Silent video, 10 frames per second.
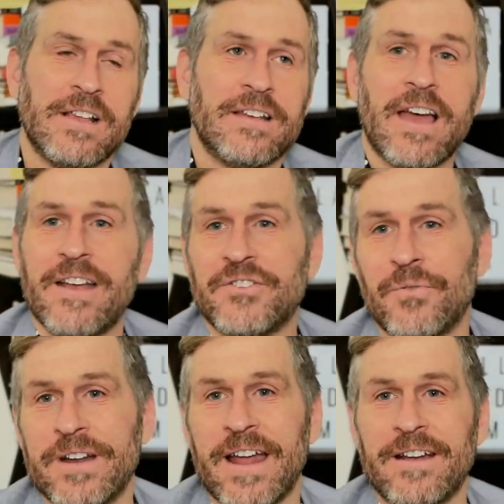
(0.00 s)
Now you're
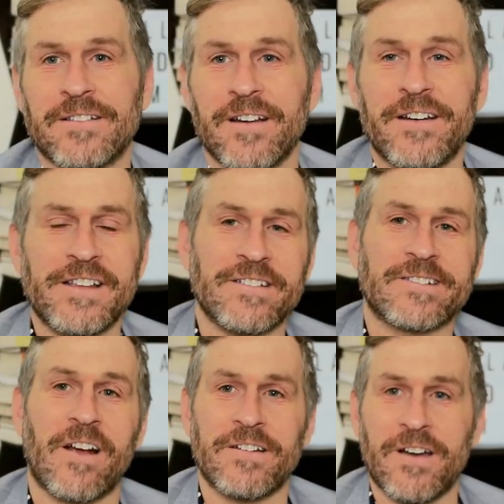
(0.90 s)
29 or 30, you're
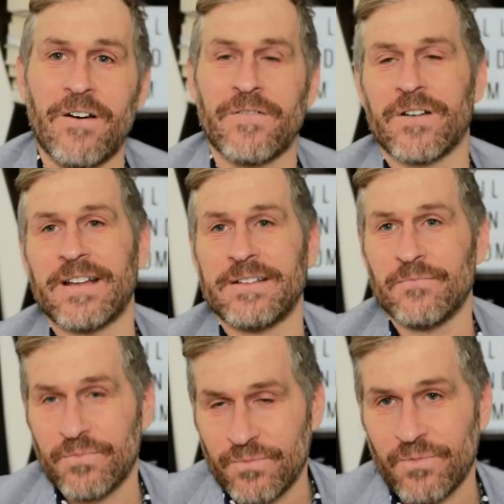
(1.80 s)
starting over.
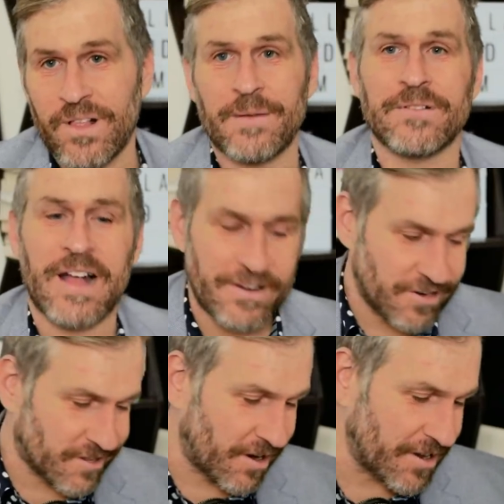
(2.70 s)
And well, I'm glad you're
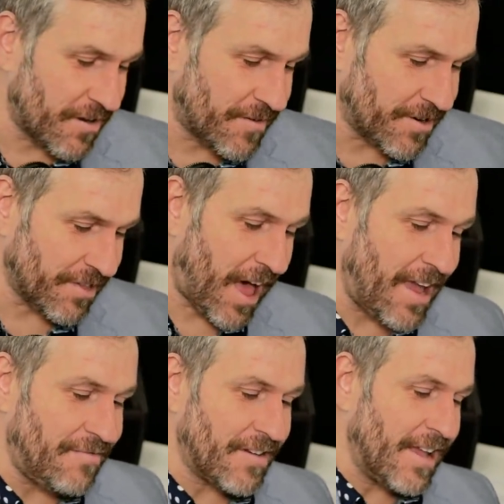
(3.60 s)
starting over in your
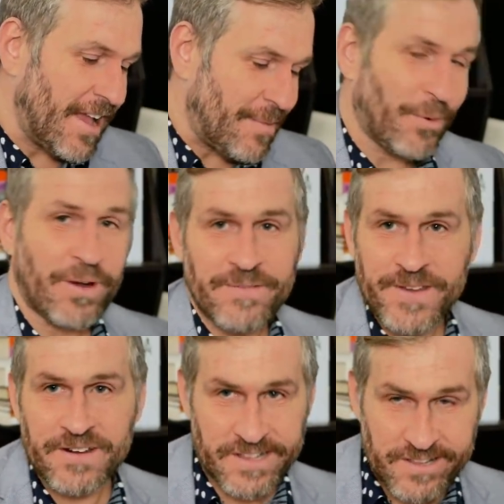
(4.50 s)
life. But what if
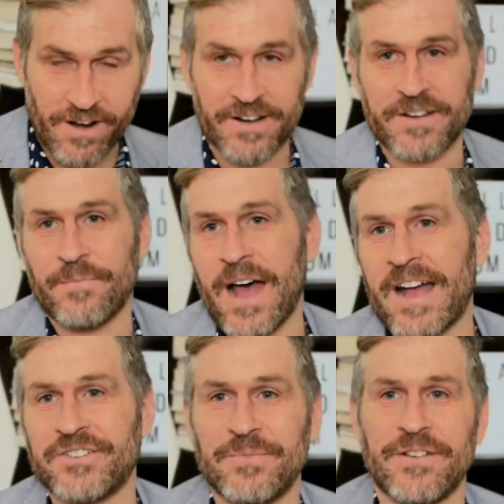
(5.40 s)
you just started on your
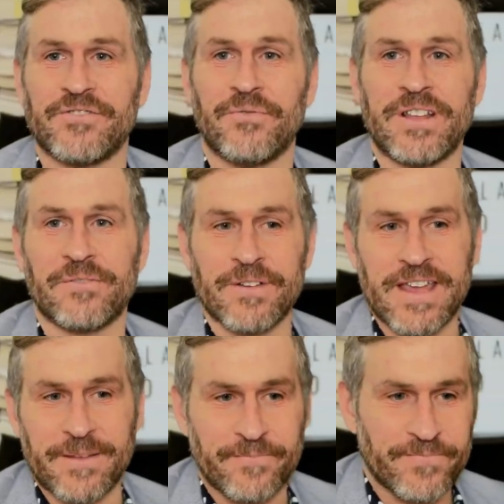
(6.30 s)
passion when you were
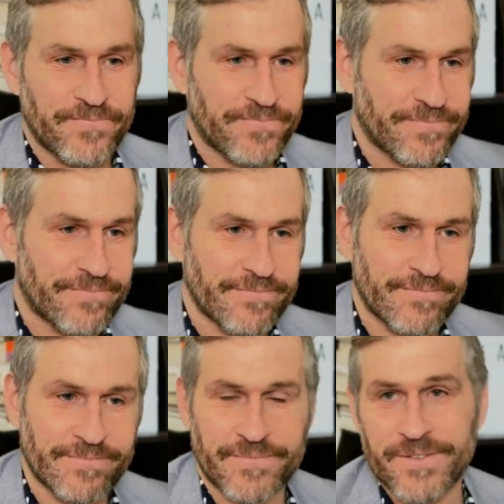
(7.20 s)
23,
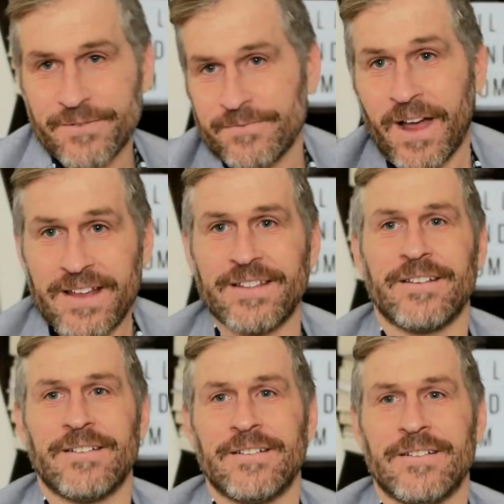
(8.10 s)
right?
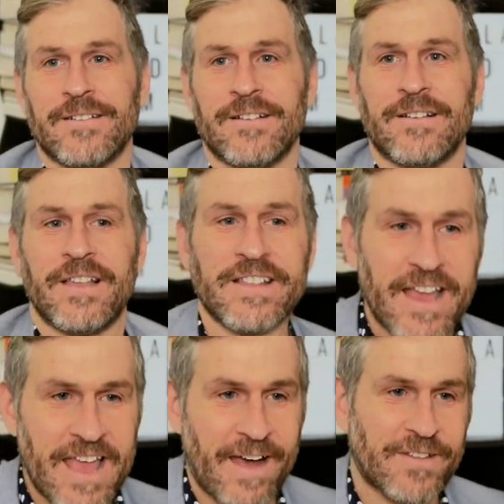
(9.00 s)
That's how
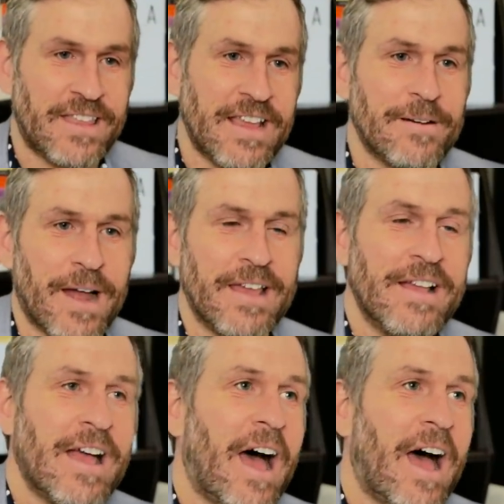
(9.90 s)
you have to think about it.